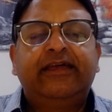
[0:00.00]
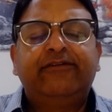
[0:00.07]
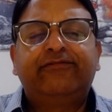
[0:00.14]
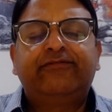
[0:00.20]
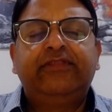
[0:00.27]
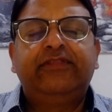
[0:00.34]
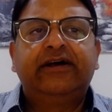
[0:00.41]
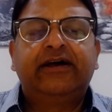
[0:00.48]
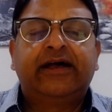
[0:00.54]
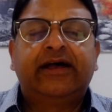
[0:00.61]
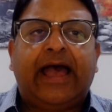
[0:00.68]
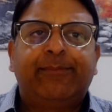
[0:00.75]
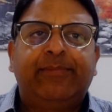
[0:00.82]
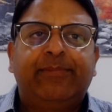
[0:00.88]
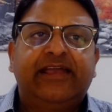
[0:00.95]
if
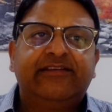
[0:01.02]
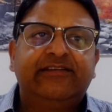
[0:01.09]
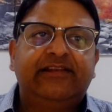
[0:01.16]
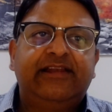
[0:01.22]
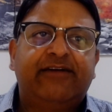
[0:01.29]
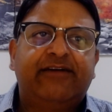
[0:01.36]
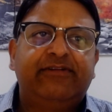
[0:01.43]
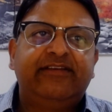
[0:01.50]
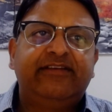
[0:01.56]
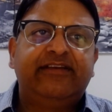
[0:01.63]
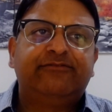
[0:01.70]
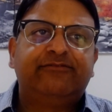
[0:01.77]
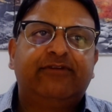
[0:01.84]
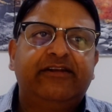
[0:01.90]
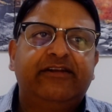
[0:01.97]
the application
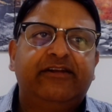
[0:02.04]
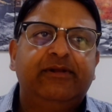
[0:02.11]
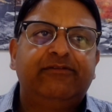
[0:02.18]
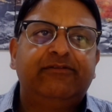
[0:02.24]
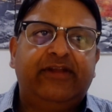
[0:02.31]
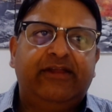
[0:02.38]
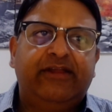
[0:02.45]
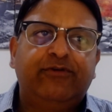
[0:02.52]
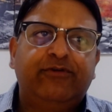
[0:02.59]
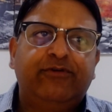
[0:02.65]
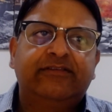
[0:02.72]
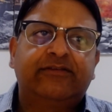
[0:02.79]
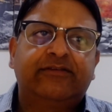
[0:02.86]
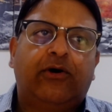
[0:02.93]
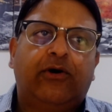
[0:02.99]
leverages vulnerable
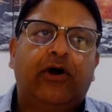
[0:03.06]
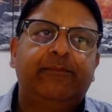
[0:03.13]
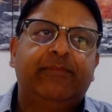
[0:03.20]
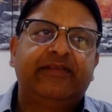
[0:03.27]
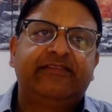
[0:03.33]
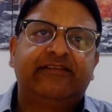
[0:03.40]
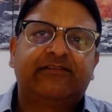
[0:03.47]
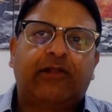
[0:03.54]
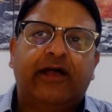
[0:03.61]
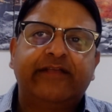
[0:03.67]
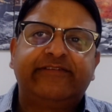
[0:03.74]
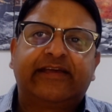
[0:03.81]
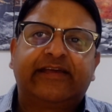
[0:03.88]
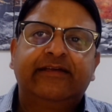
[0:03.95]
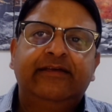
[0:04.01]
frameworks or business
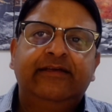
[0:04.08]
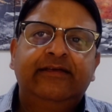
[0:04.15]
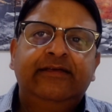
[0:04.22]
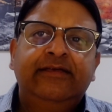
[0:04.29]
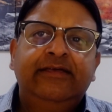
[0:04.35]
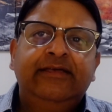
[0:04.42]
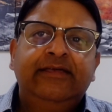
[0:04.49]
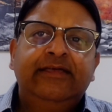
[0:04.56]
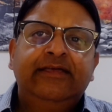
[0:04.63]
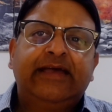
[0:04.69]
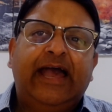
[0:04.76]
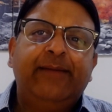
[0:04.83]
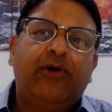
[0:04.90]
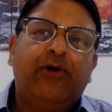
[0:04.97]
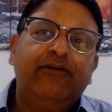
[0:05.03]
logic.
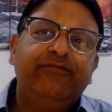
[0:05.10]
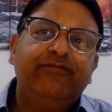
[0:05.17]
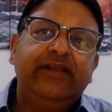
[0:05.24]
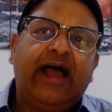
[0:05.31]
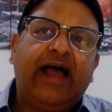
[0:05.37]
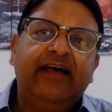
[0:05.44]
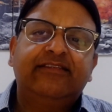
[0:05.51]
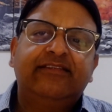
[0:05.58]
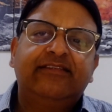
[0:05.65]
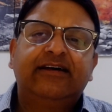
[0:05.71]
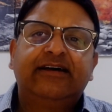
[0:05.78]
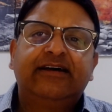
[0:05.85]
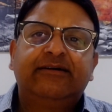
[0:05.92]
I'm often asked